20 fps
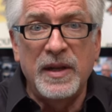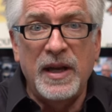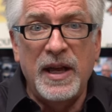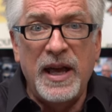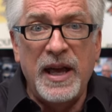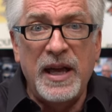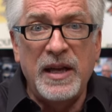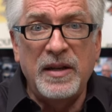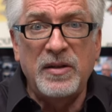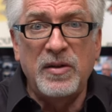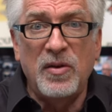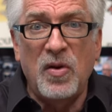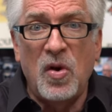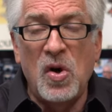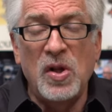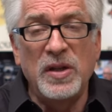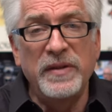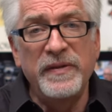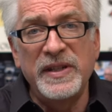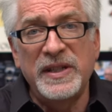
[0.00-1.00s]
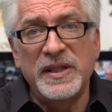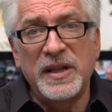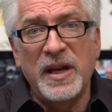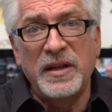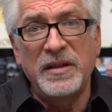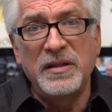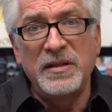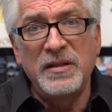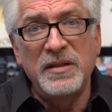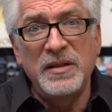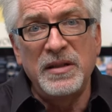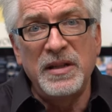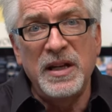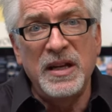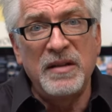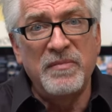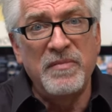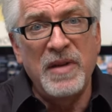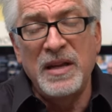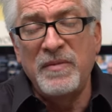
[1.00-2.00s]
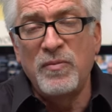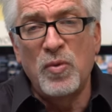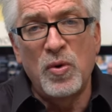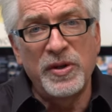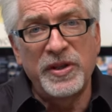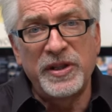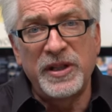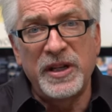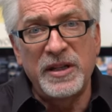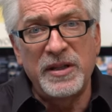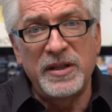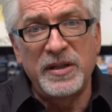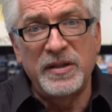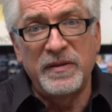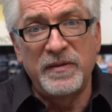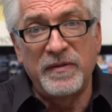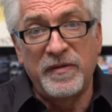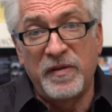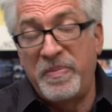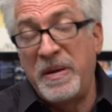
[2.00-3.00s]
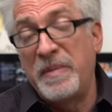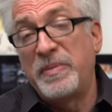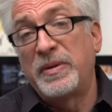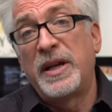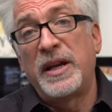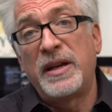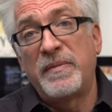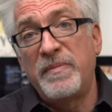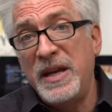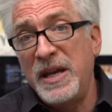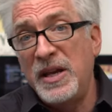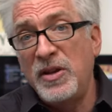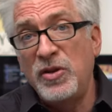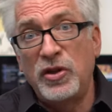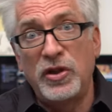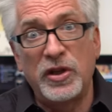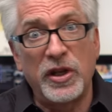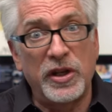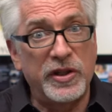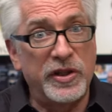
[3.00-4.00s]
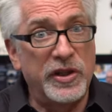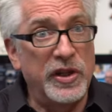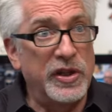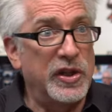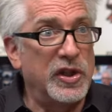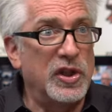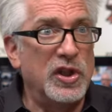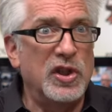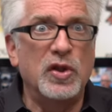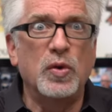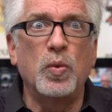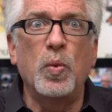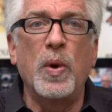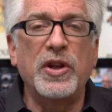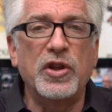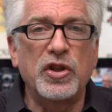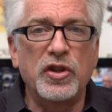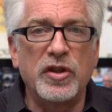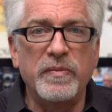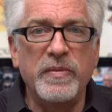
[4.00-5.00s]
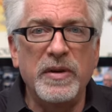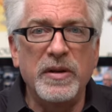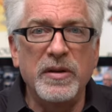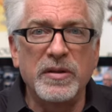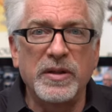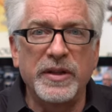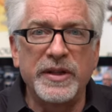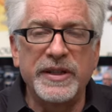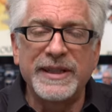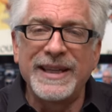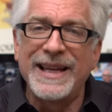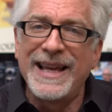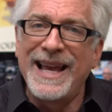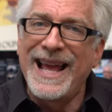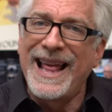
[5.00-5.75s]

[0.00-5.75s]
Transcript: And all of a sudden, it made more sense for people like me just to switch to mirrorless.